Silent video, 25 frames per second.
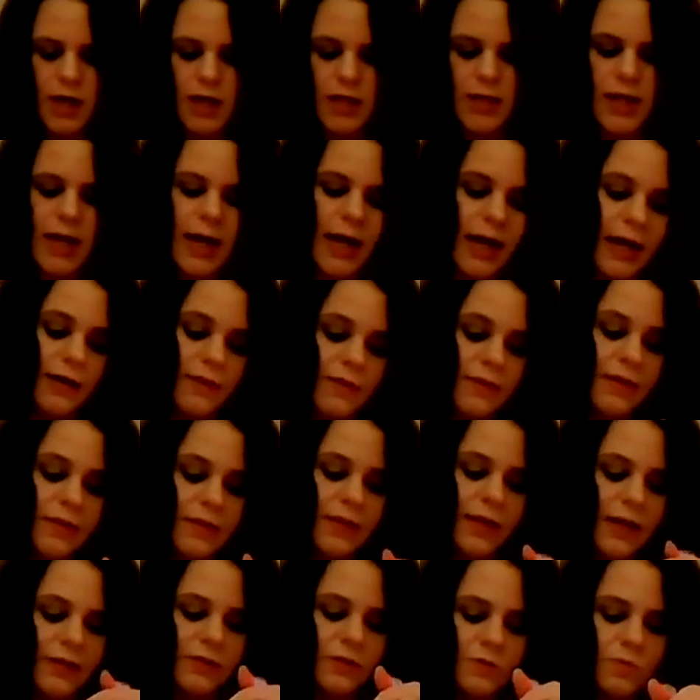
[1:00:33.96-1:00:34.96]
And yeah, and
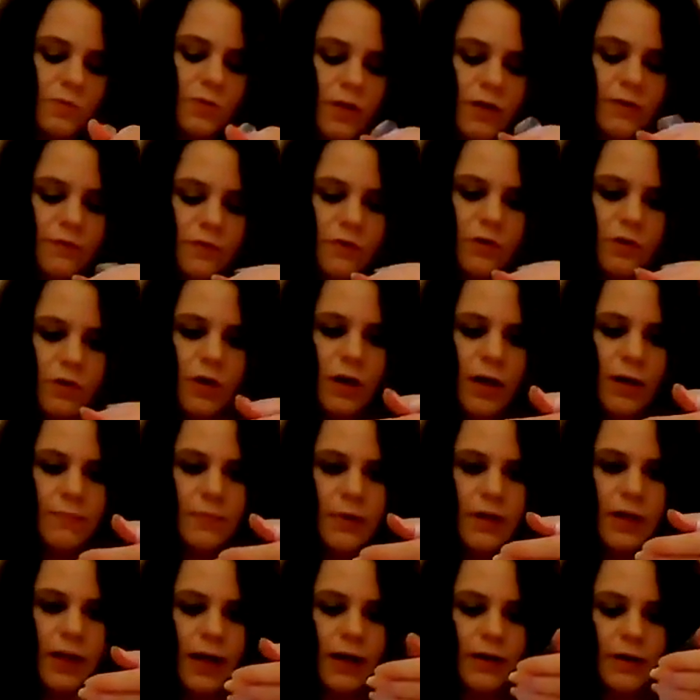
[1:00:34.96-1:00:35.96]
then that's whenever
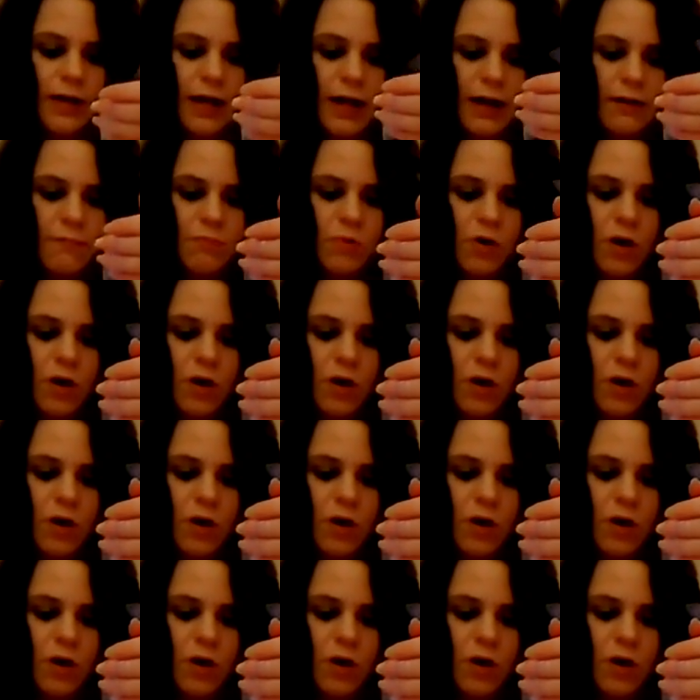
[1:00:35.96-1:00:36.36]
I'd have